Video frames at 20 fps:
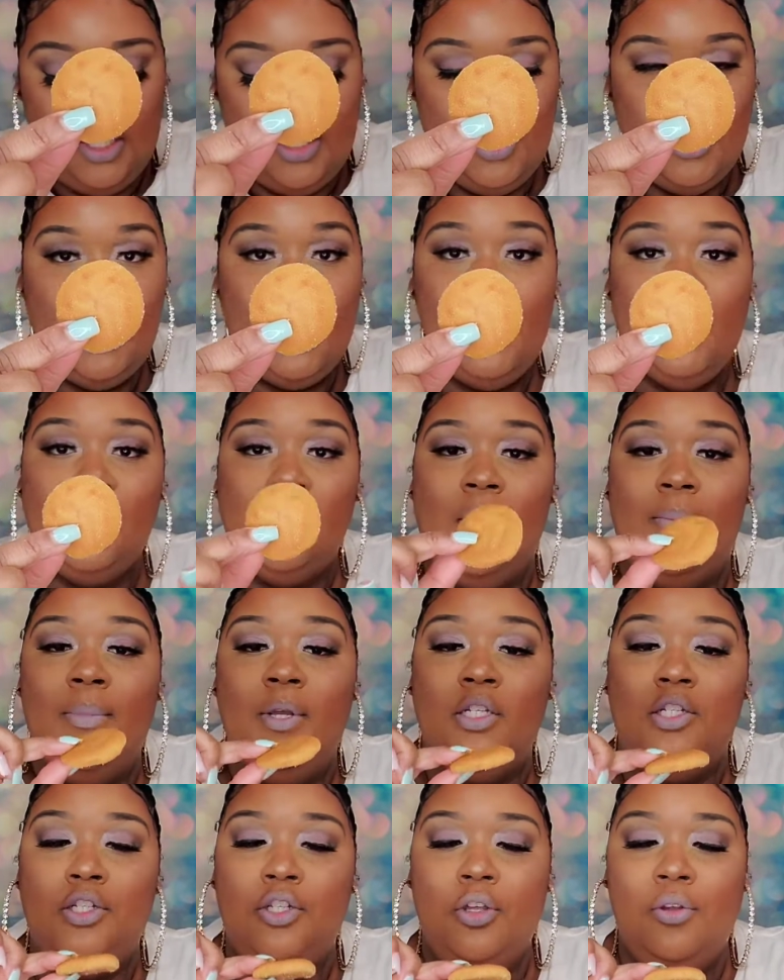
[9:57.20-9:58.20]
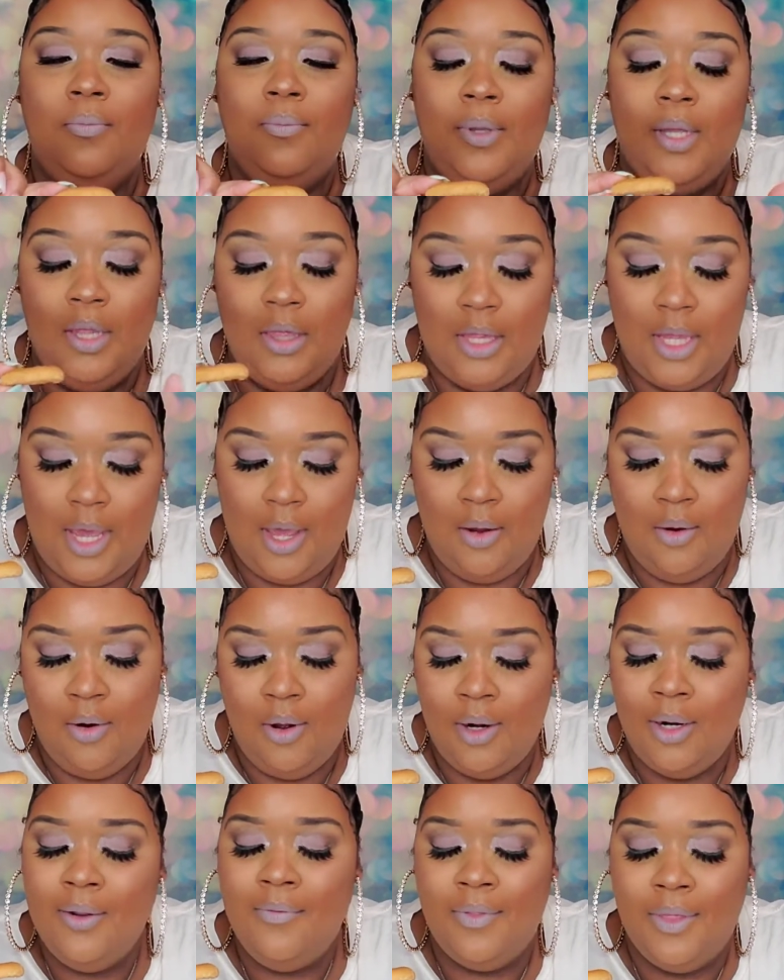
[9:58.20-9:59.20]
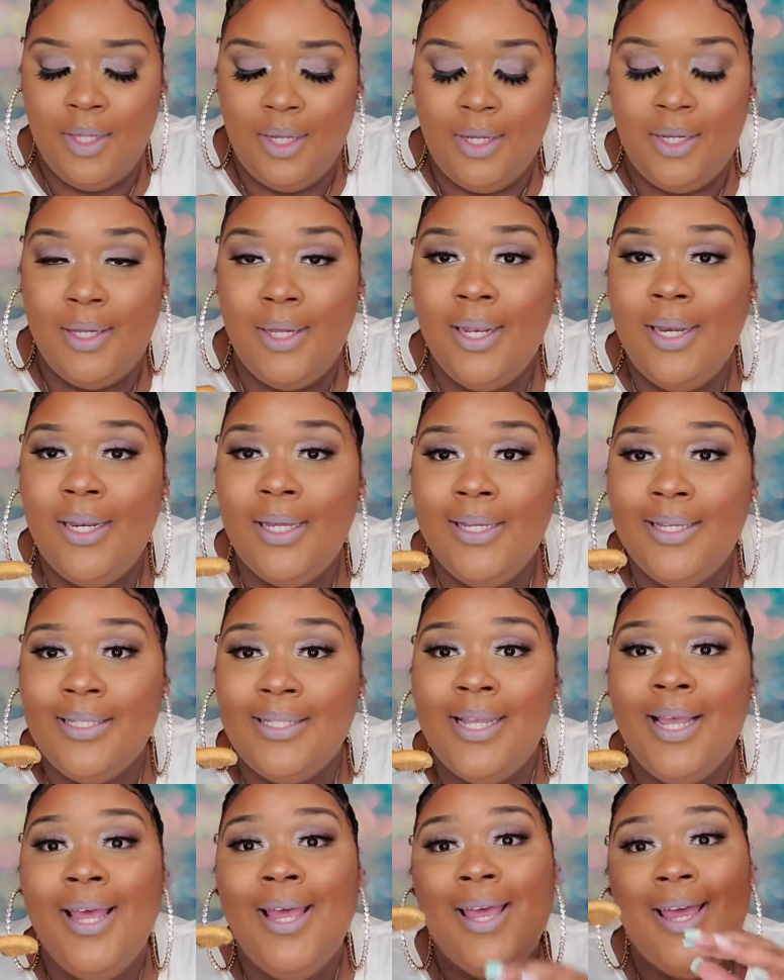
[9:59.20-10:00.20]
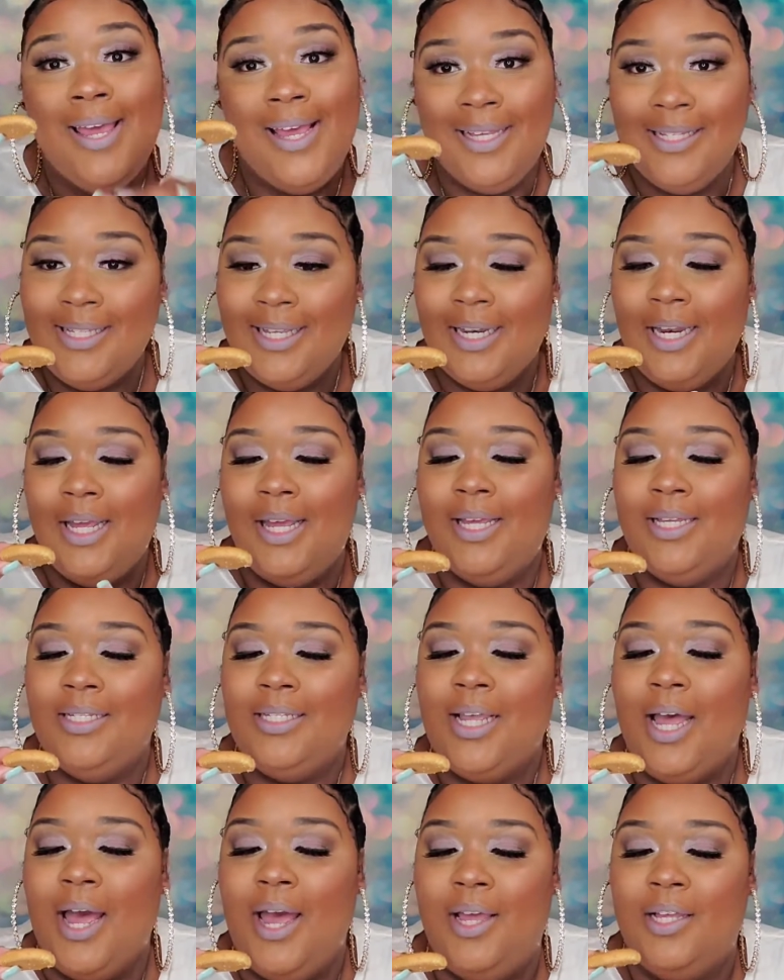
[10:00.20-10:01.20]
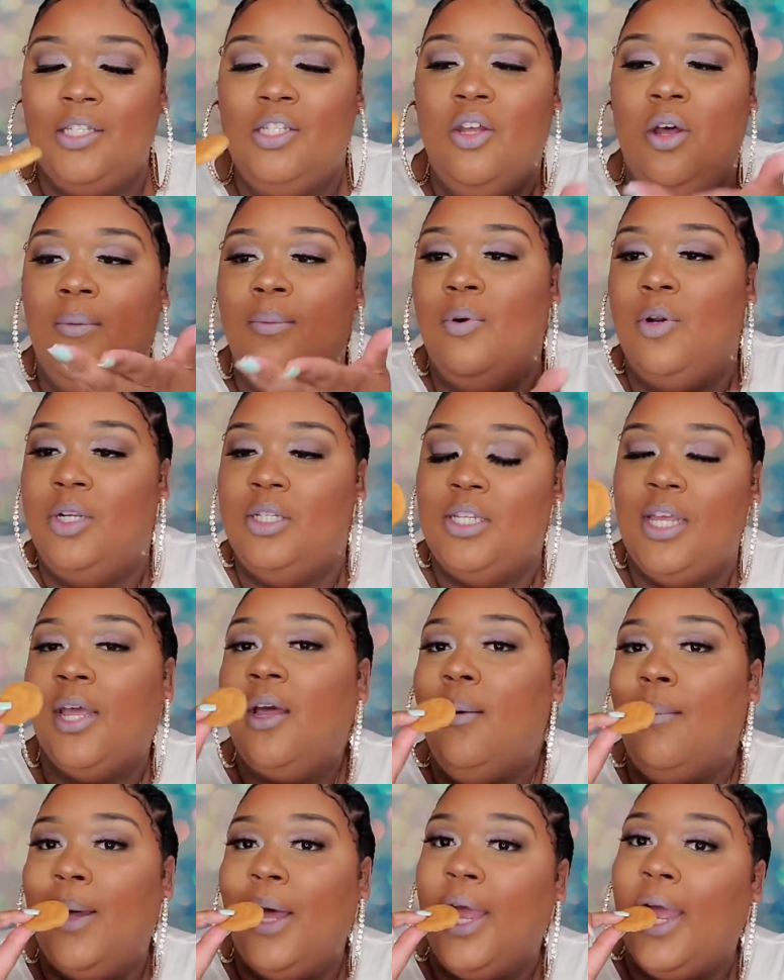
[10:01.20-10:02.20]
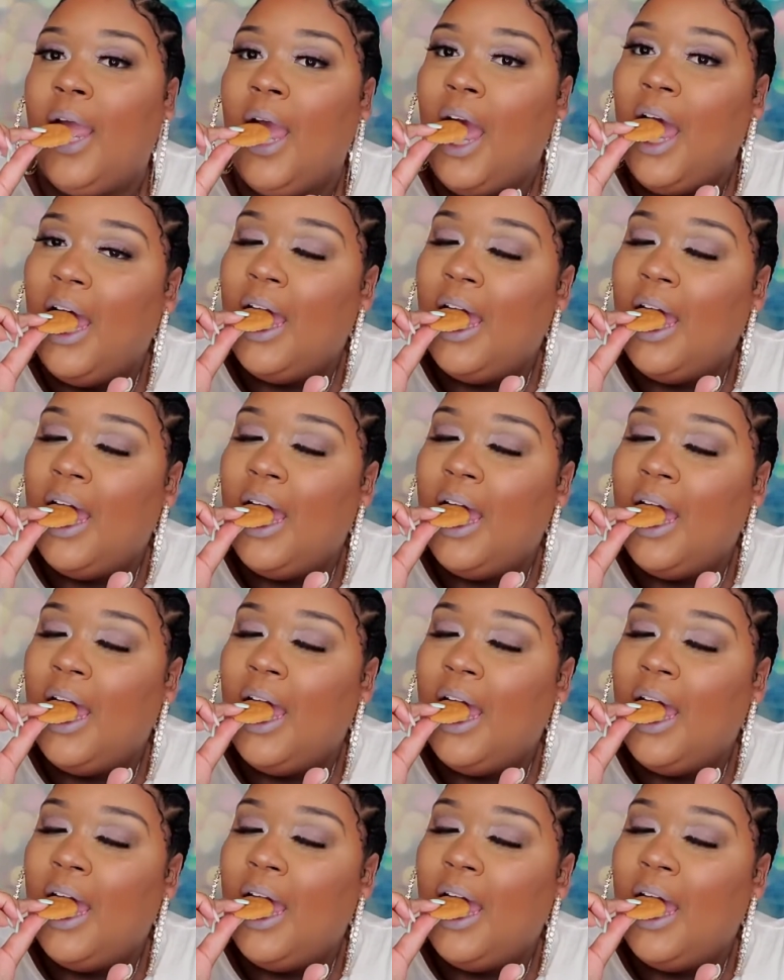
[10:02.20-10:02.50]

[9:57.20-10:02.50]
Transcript: cookie, so I'm assuming that all of the goodness is in the inside. So I'm going to take a bite.